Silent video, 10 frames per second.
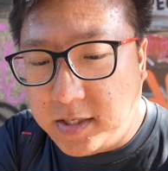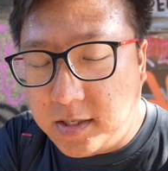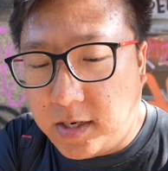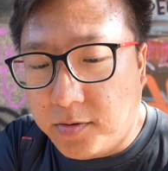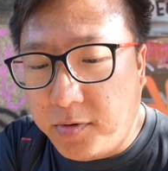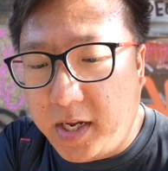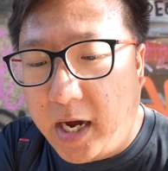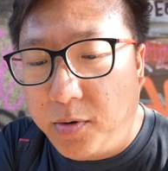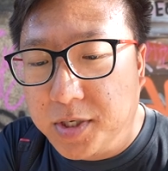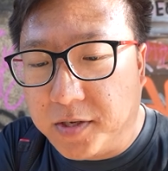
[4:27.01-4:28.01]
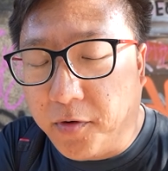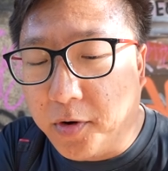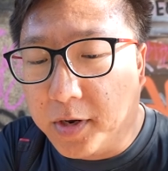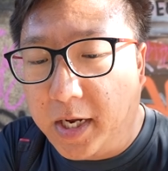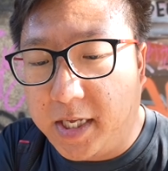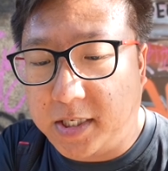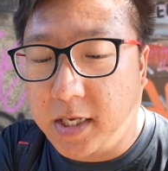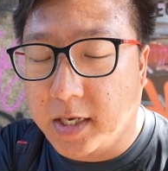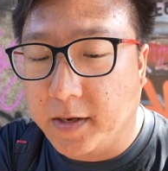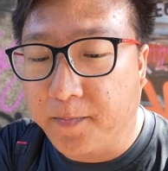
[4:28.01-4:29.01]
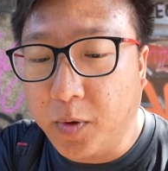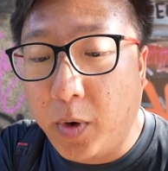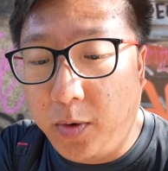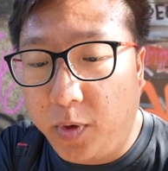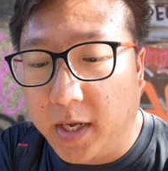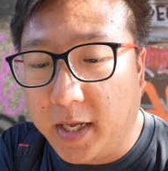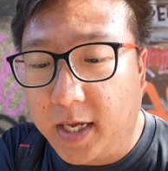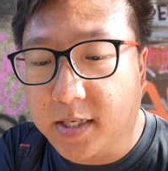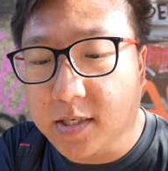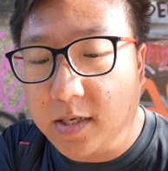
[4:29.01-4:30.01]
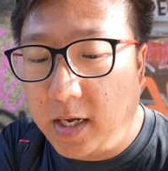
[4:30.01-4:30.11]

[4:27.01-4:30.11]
These are the raid hours for the next 1 week, I guess.